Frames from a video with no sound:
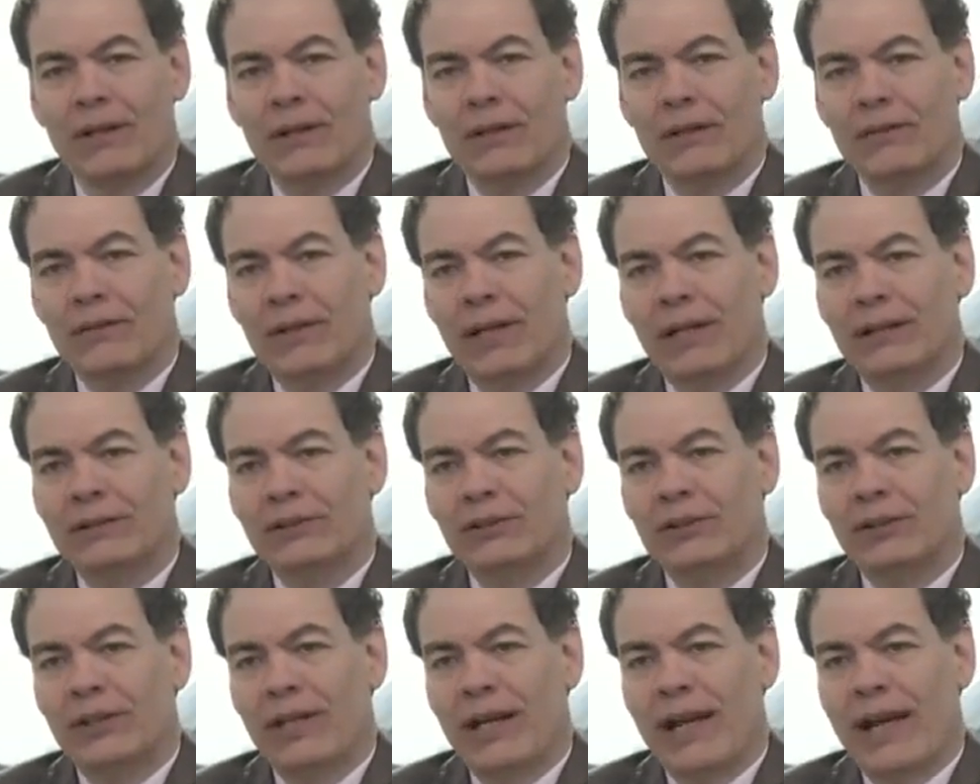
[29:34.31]
You
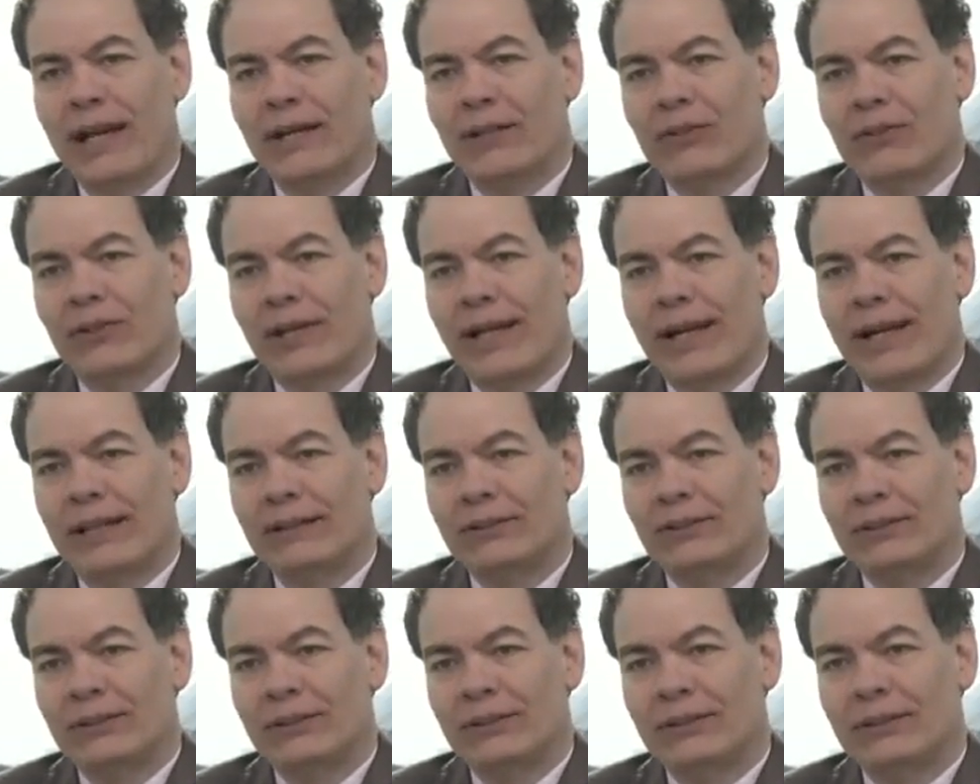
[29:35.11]
got your hack
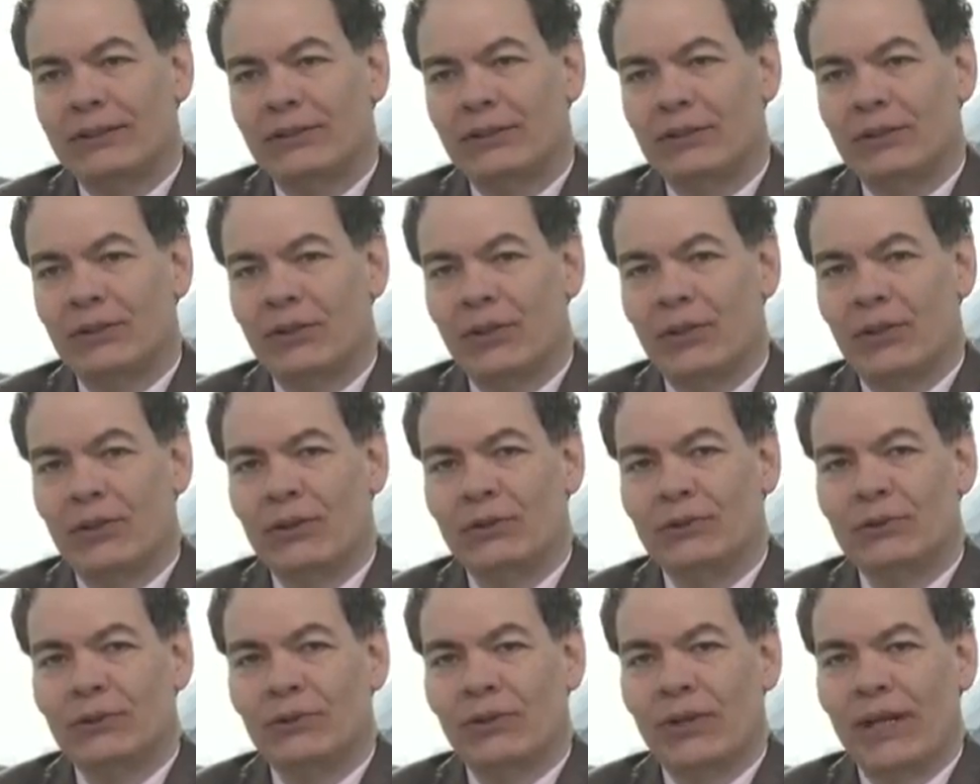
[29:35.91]
crashes, your
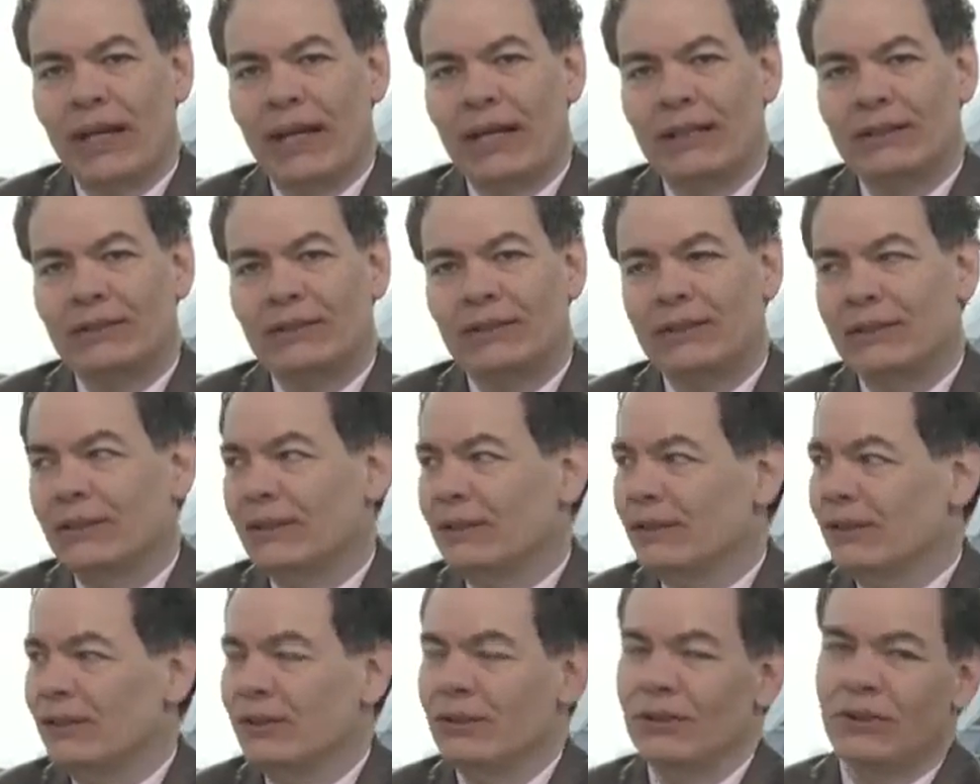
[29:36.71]
gold
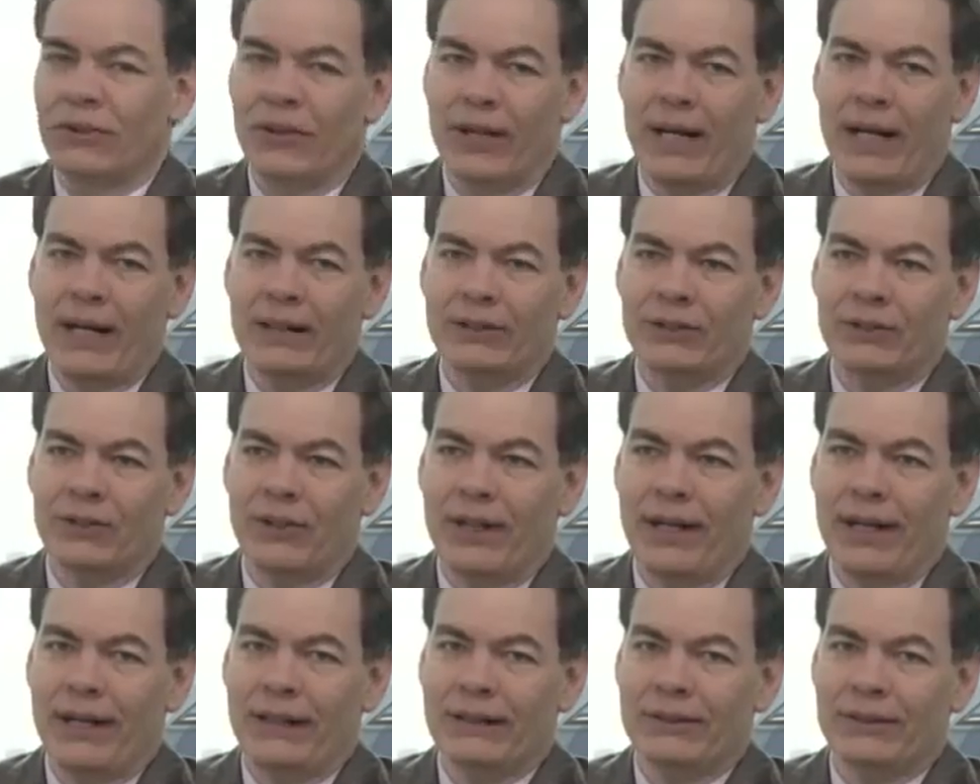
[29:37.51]
crashes, your crash
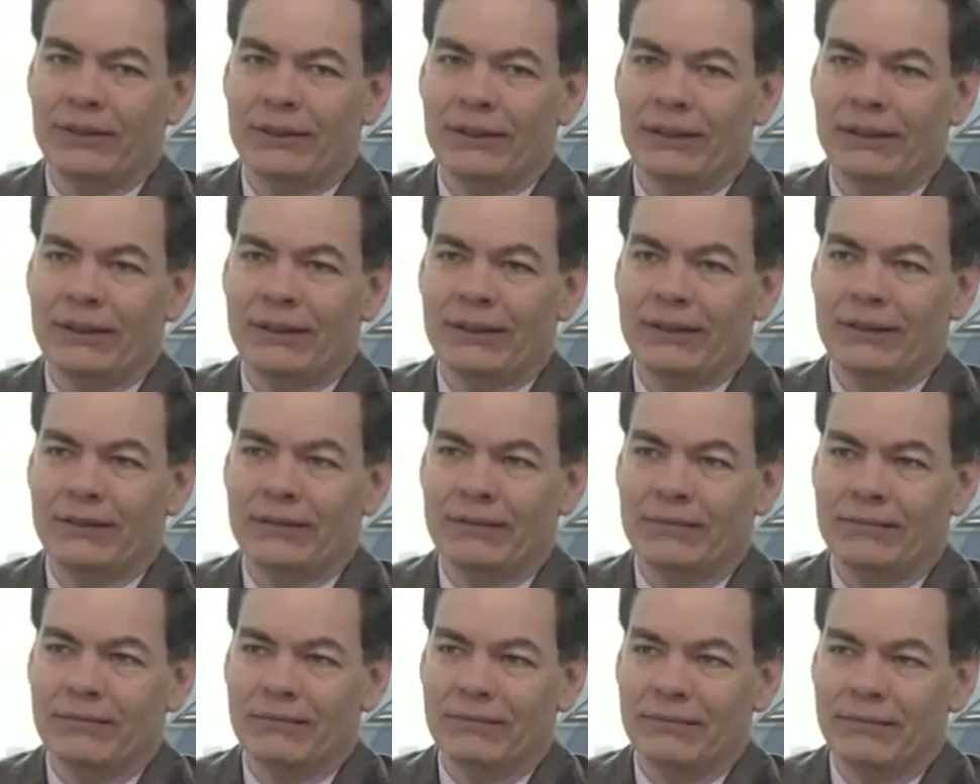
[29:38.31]

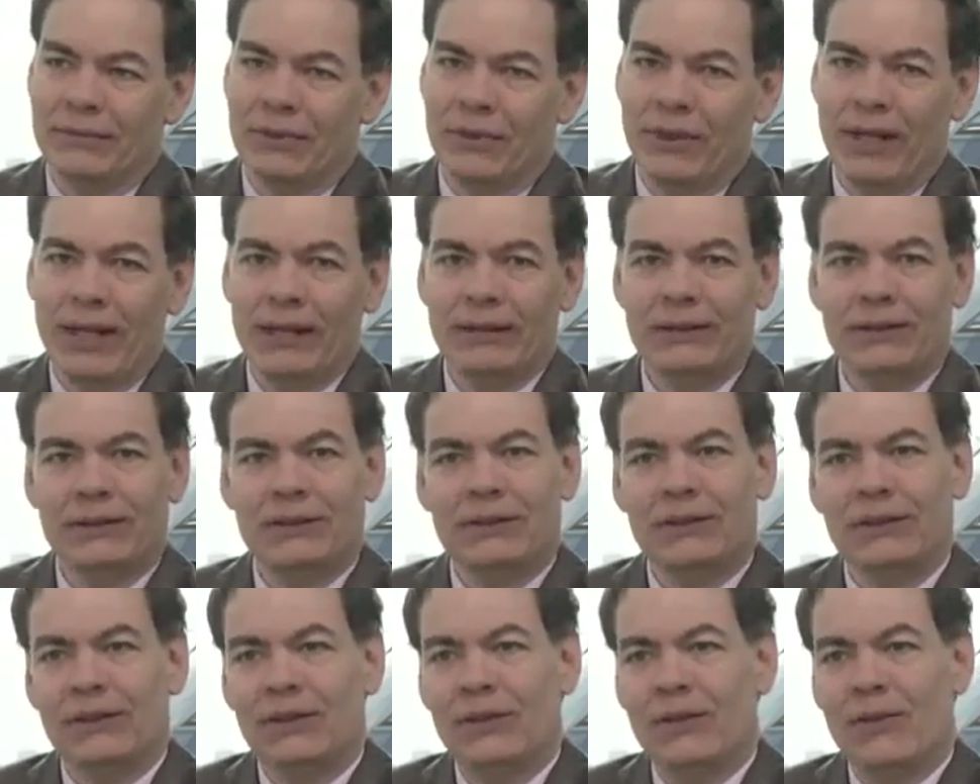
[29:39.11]
crashes. Crash
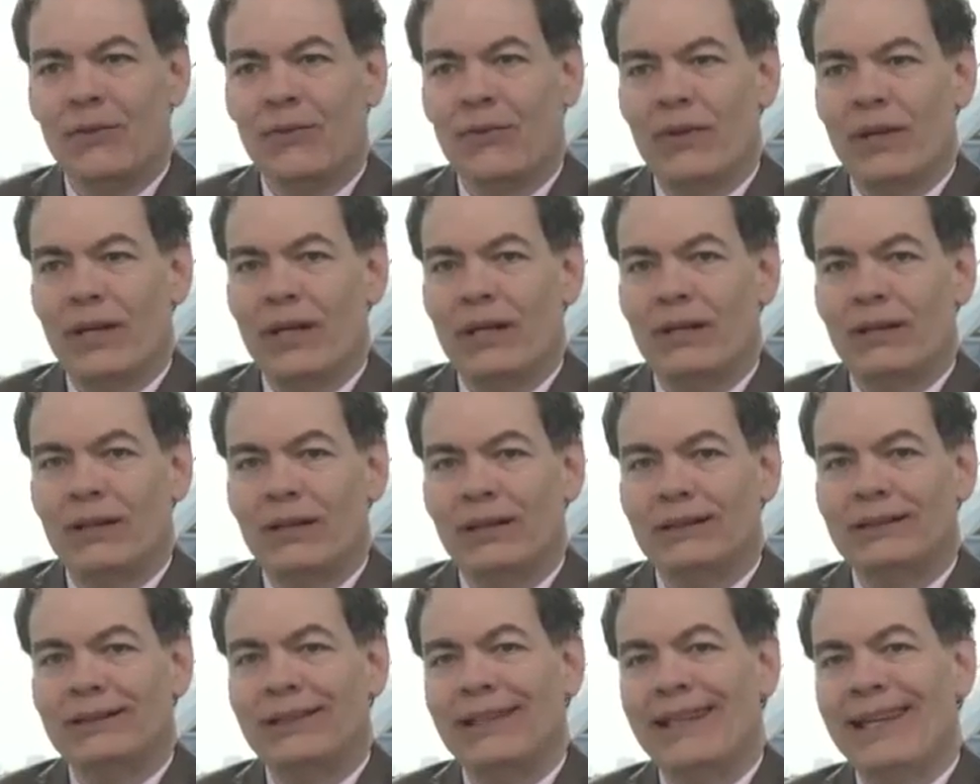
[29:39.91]
is the new thing.
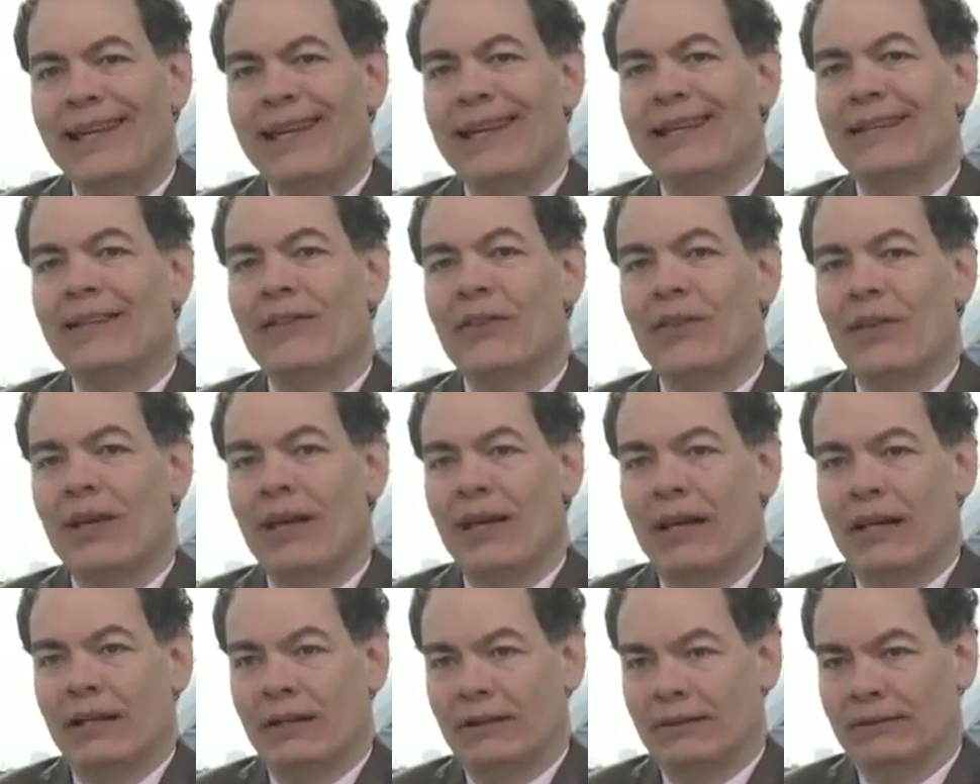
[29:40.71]
It's the in
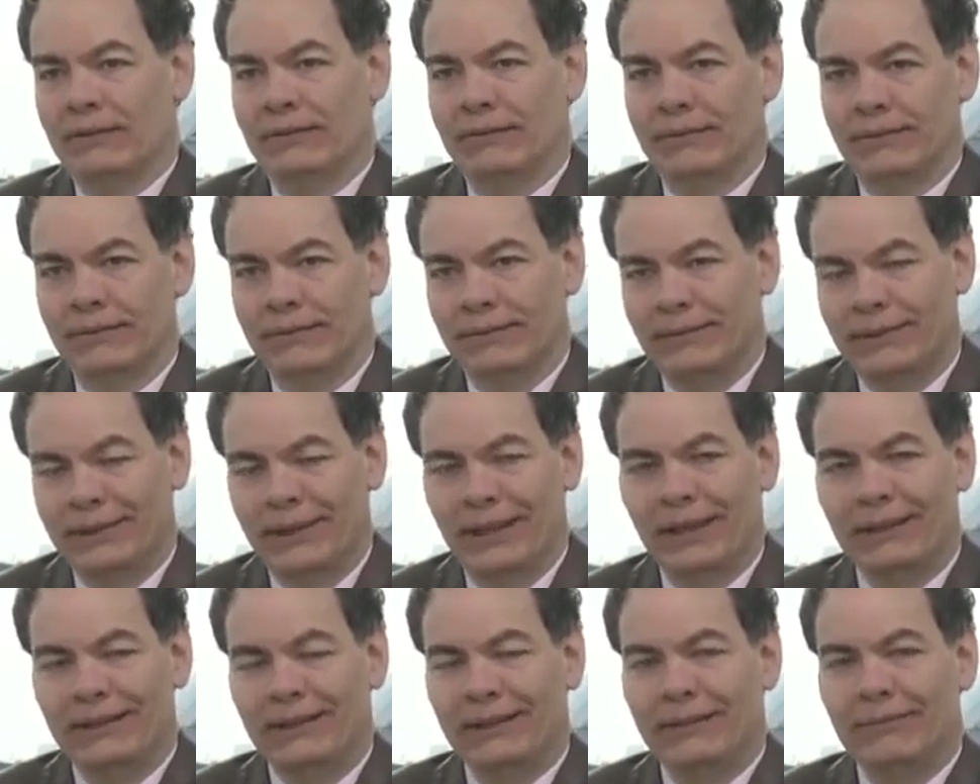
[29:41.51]
thing.
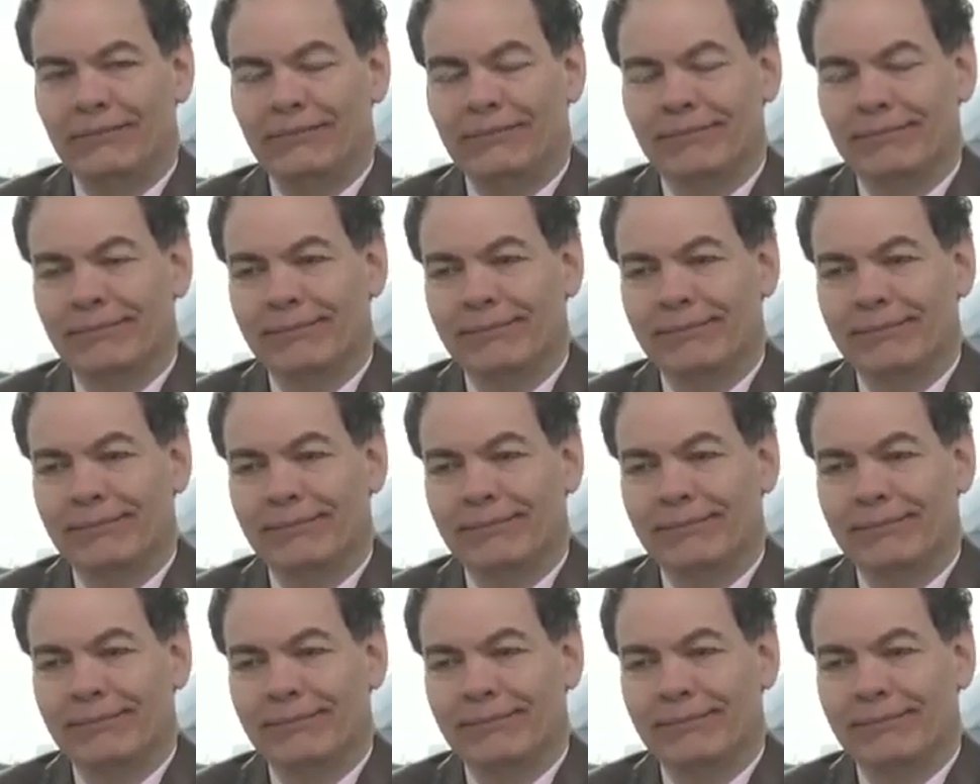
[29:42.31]
Stacy.